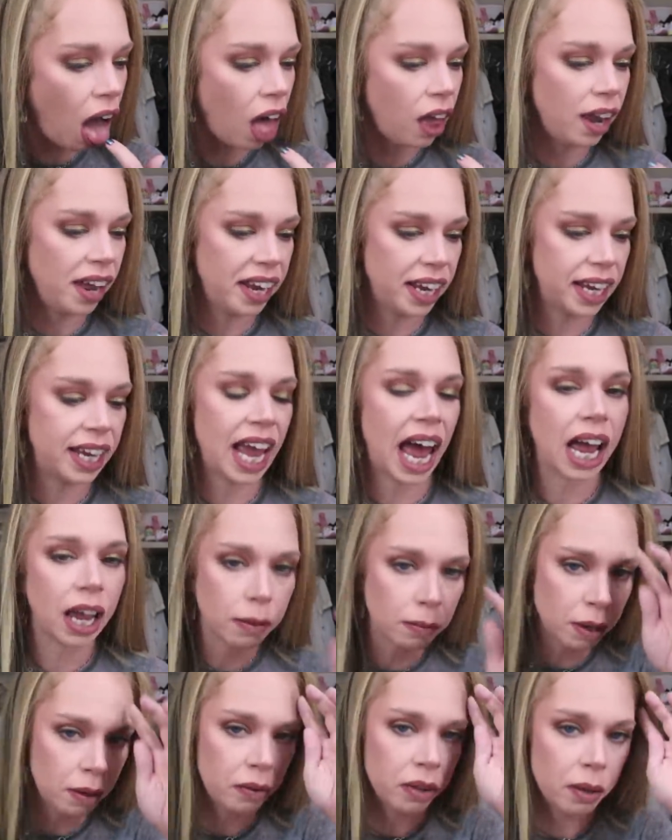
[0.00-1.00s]
like
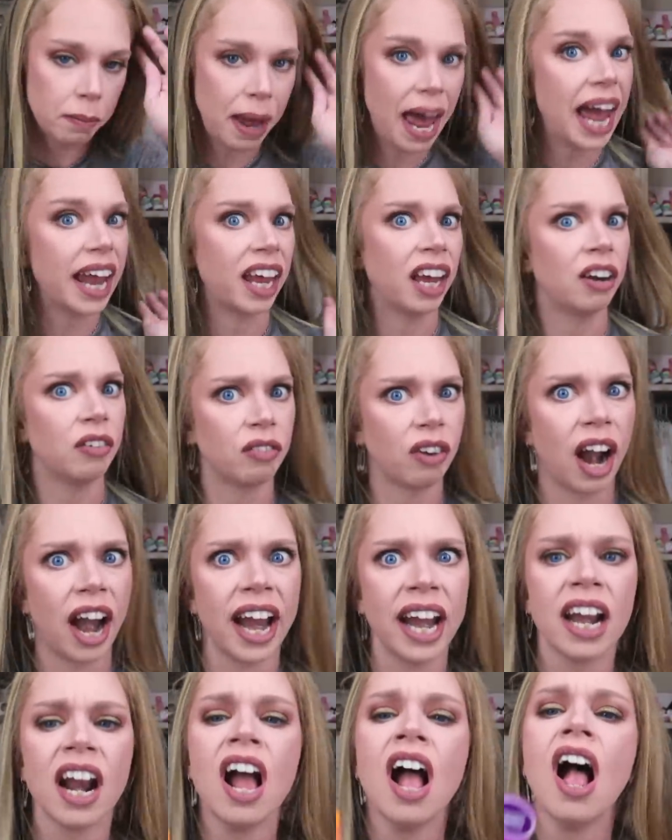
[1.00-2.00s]
gag me with a maggot,
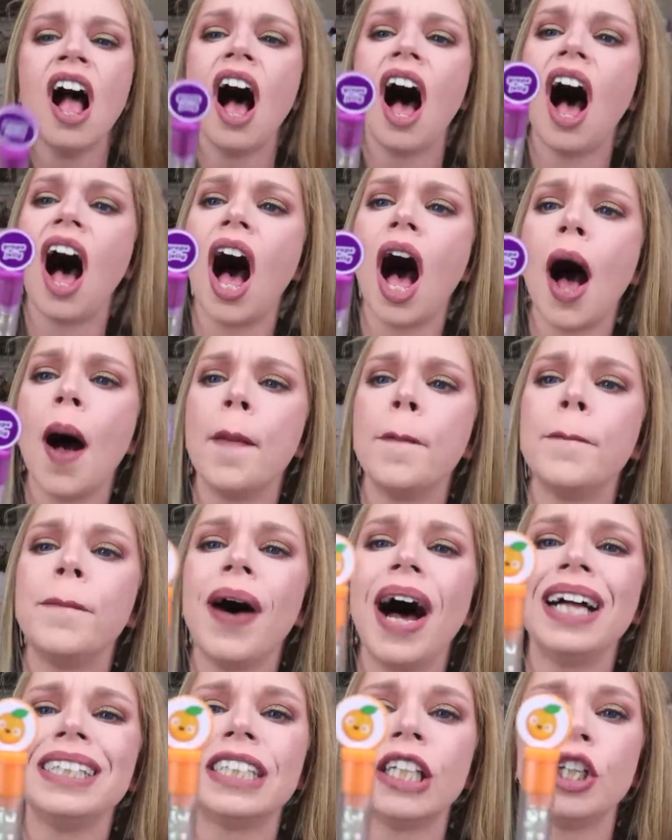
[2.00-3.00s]
right? Um,
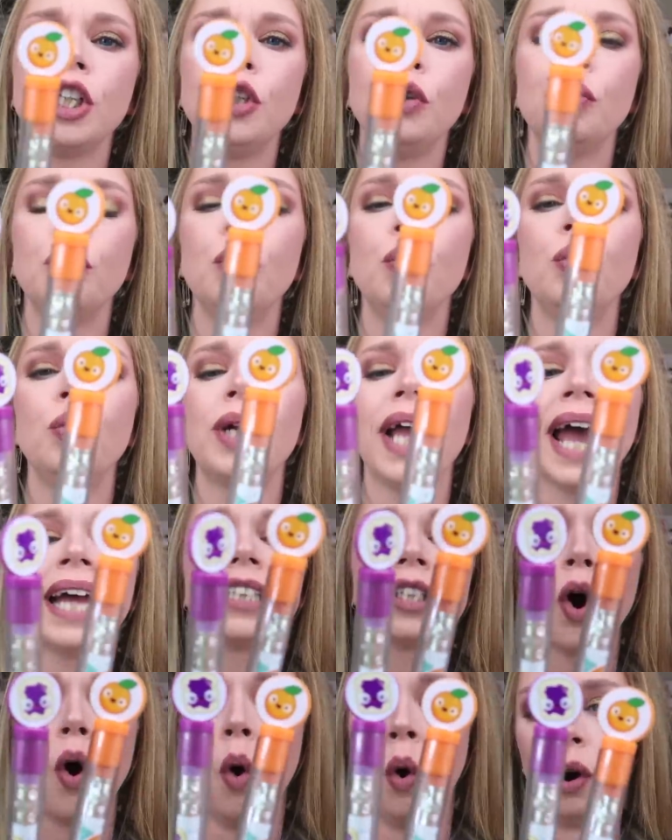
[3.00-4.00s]
but you
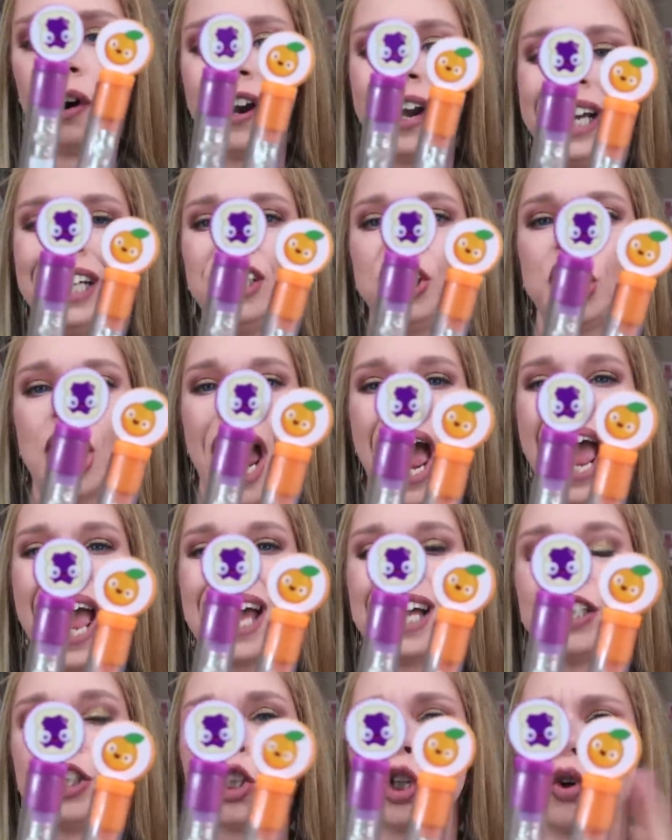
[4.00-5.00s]
get orange
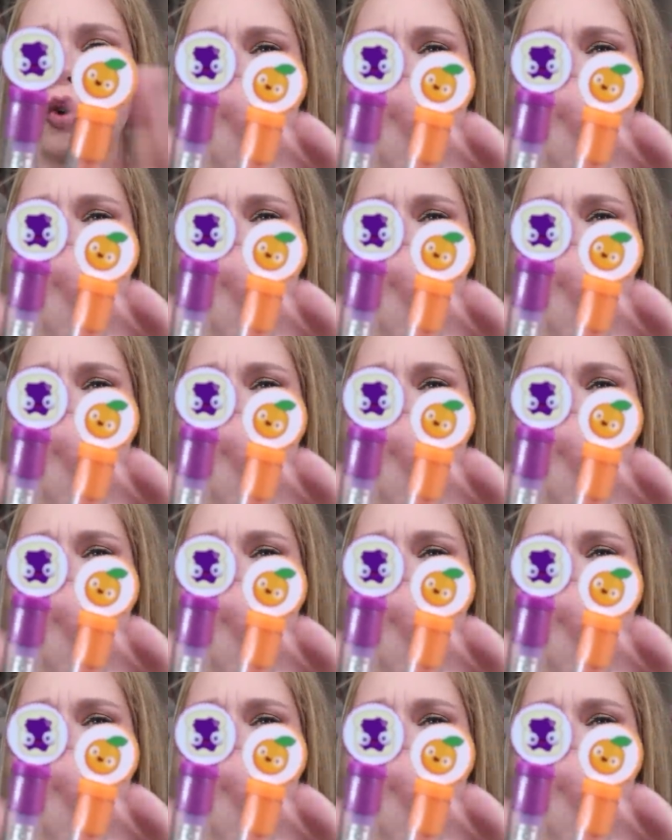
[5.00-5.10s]
and